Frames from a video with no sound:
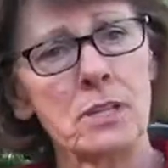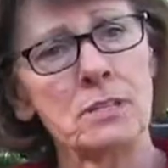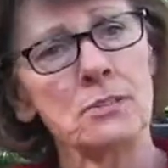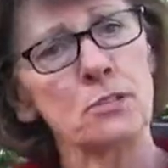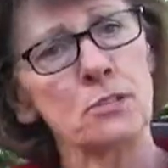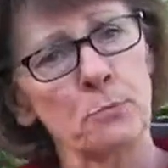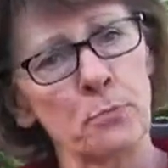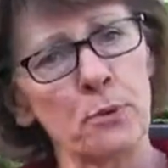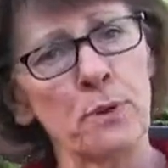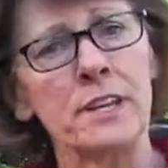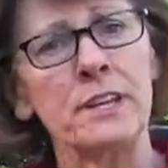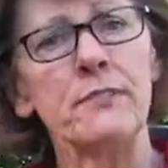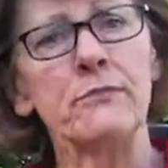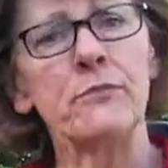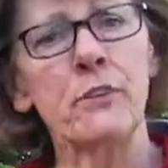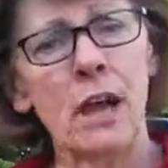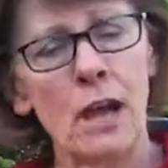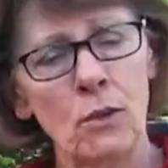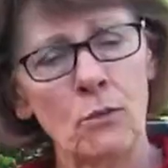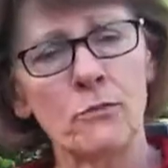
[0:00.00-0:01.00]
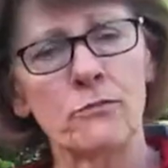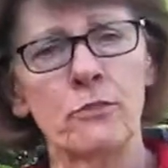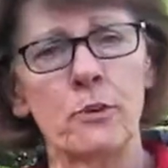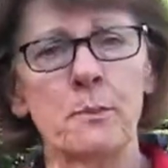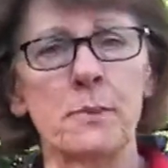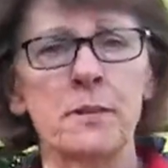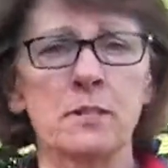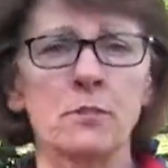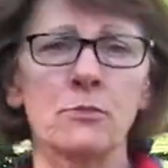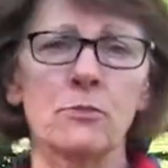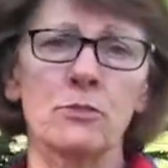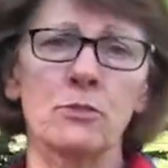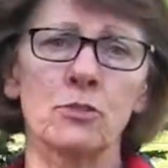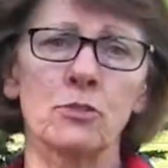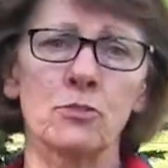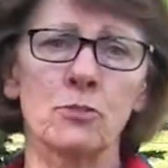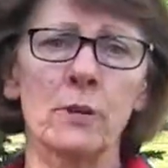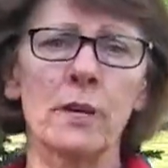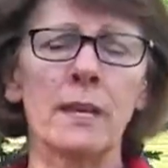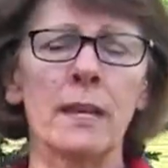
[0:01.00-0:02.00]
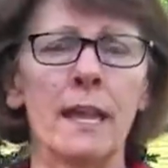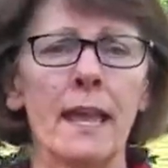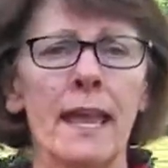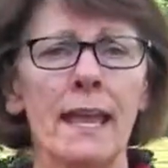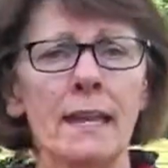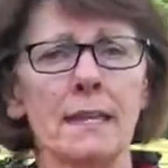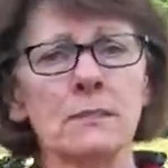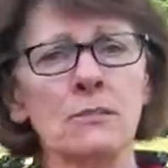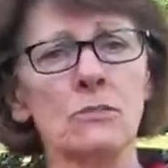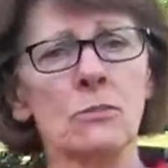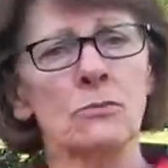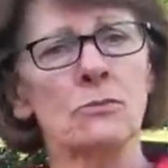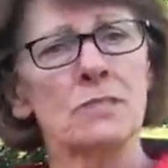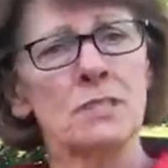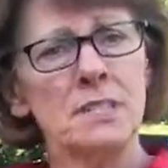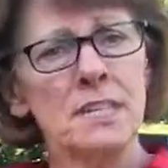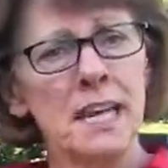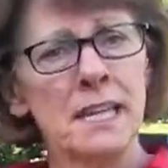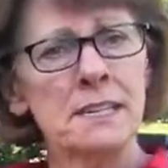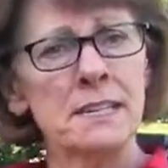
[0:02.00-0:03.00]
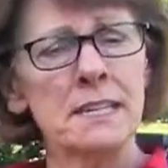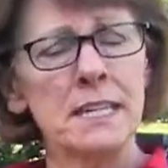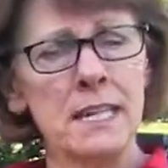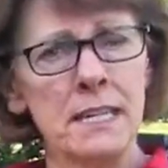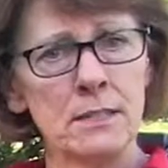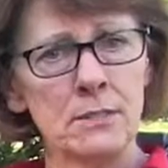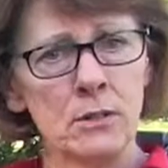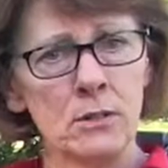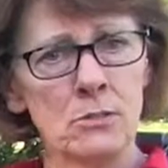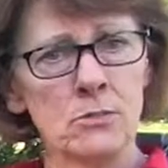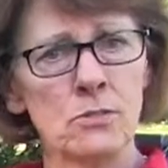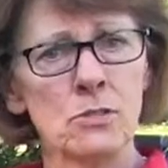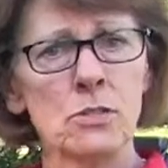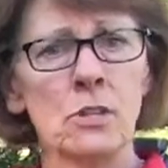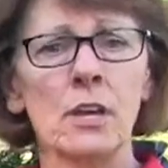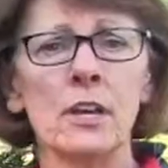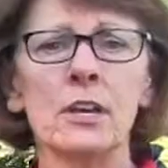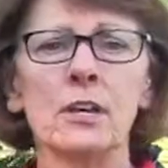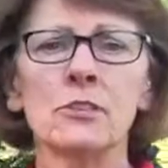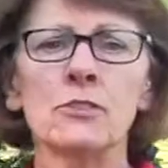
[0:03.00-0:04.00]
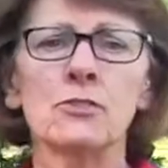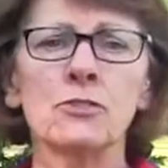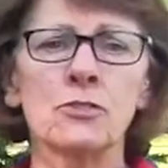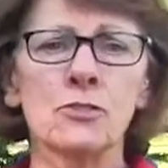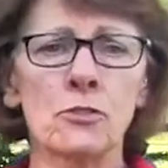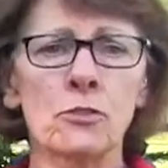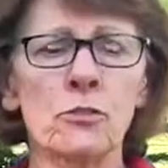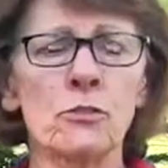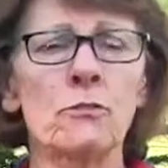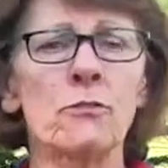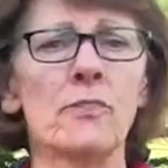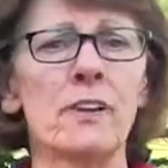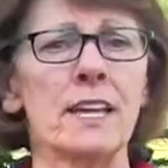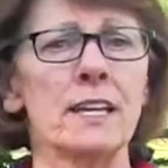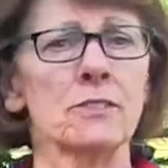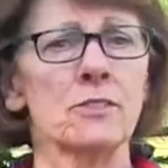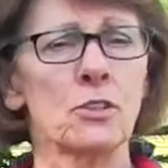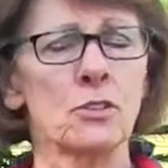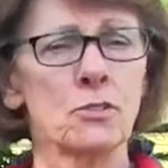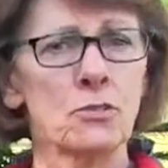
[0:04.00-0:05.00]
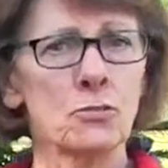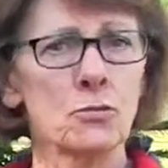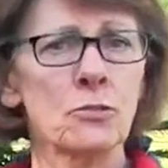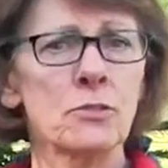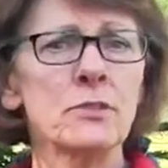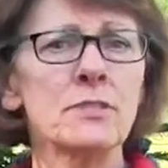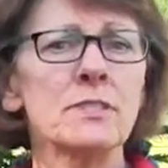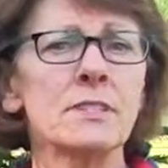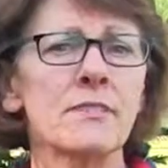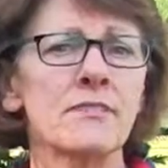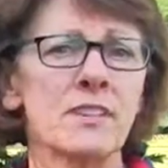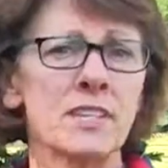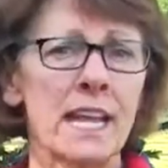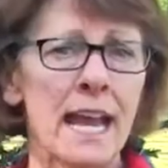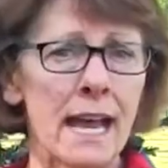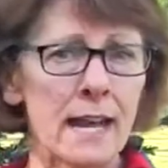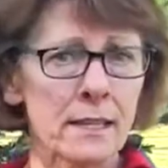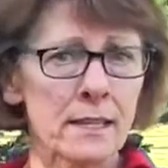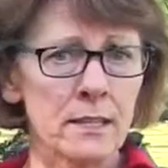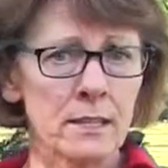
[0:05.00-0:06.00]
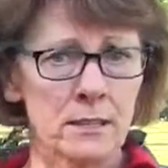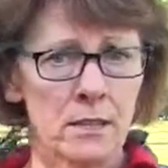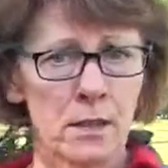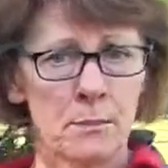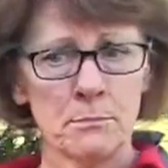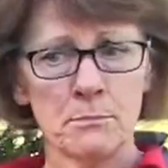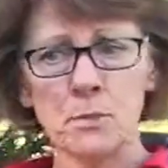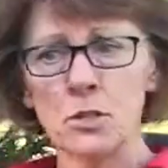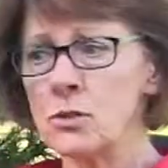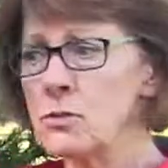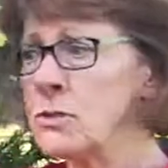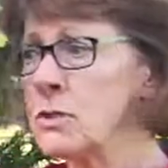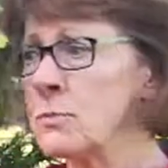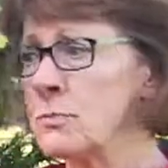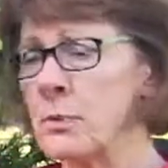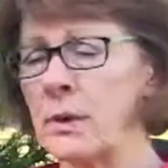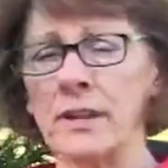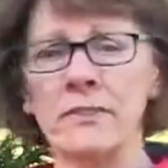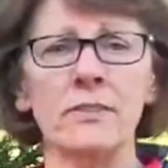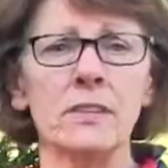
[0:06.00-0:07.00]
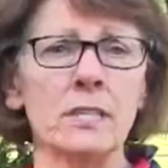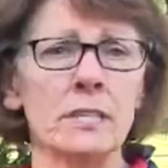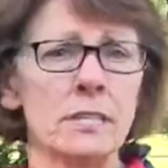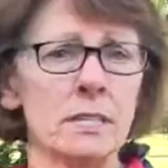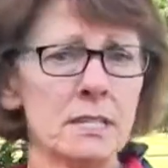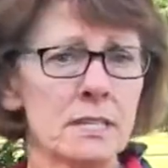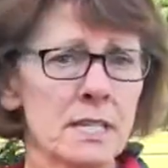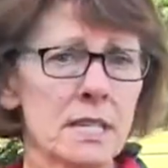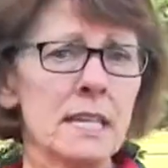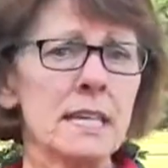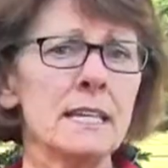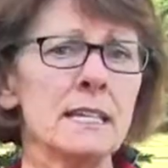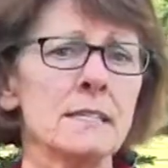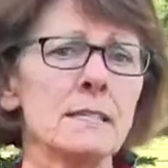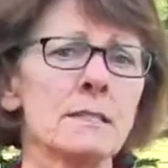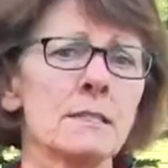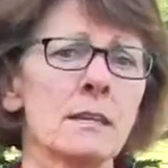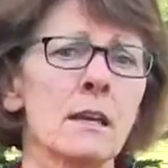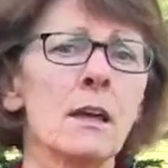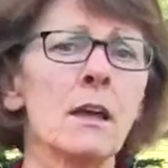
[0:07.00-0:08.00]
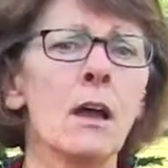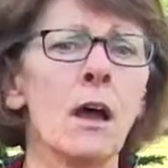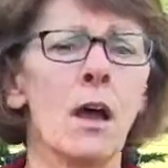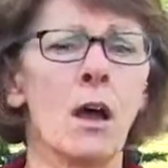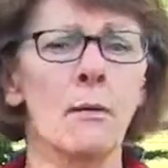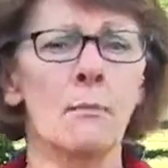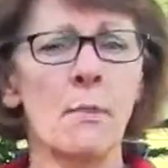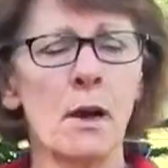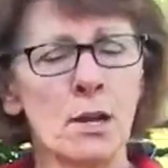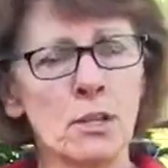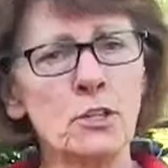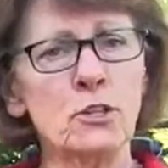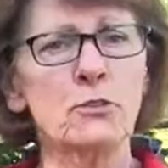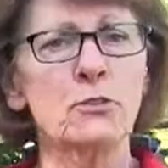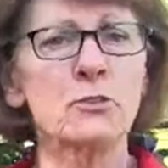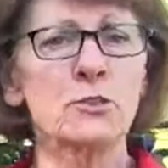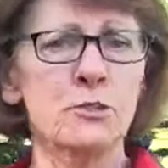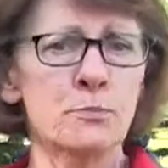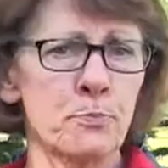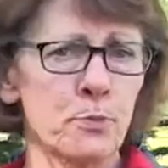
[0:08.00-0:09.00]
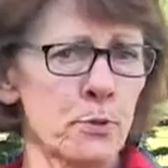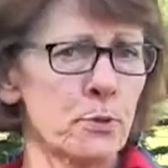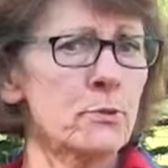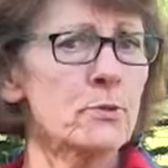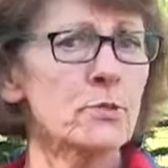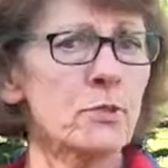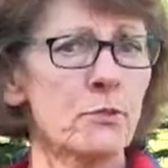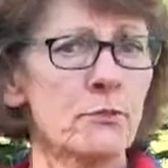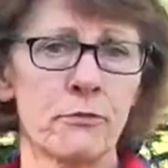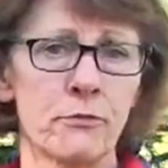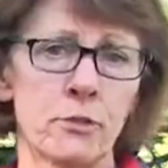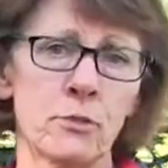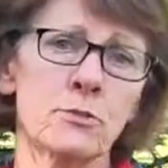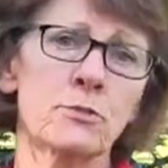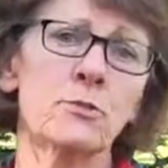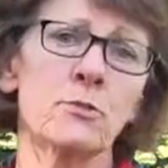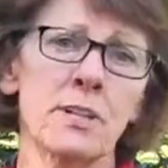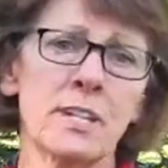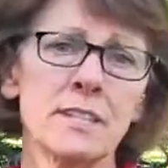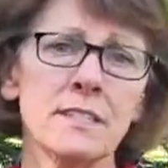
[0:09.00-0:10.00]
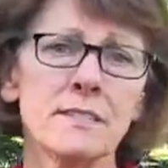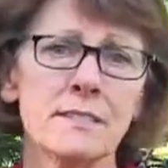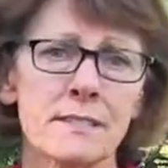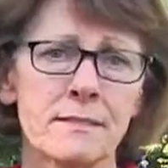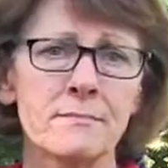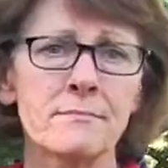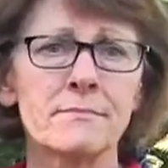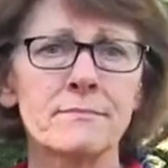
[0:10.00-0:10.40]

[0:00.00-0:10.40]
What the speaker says: and debris out from under the tree, as those dead needles serve as a source of inoculum to spread the disease among your spruce or fir trees.